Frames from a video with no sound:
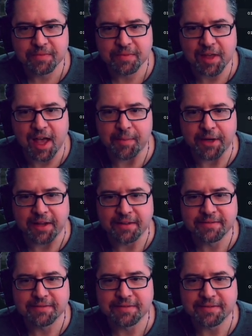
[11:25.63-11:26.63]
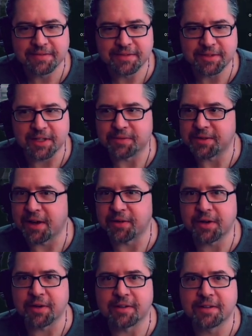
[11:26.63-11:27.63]
comedy stuff down
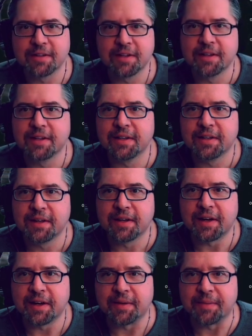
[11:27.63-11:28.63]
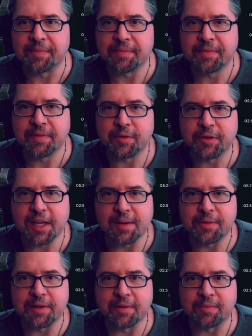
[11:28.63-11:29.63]
here. If you
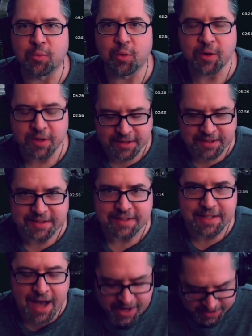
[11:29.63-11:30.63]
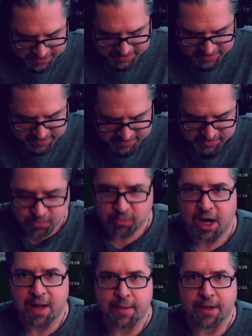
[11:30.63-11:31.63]
type in a word that does not exist,
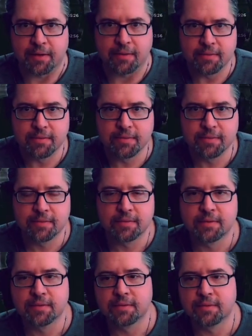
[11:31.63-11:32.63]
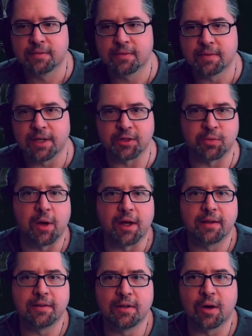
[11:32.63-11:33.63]
rabbit, guess
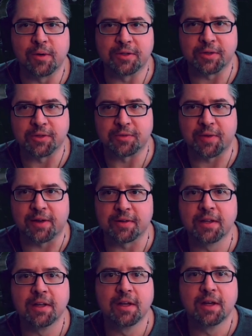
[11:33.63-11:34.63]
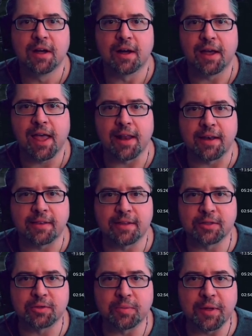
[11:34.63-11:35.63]
what? No results found. And
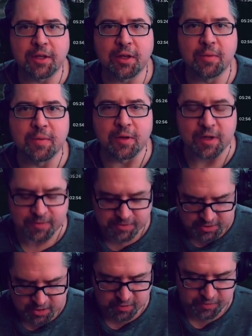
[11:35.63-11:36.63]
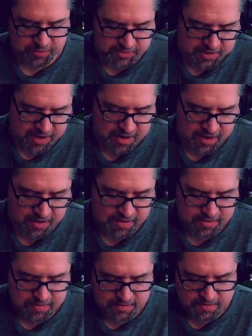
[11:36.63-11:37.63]
this will be cumulative. So if you say
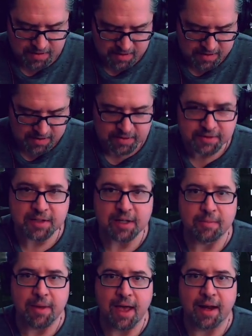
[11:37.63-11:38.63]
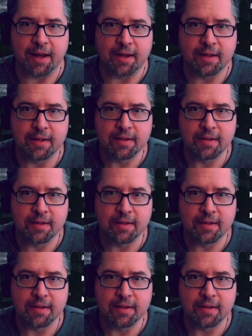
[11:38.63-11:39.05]
cinematic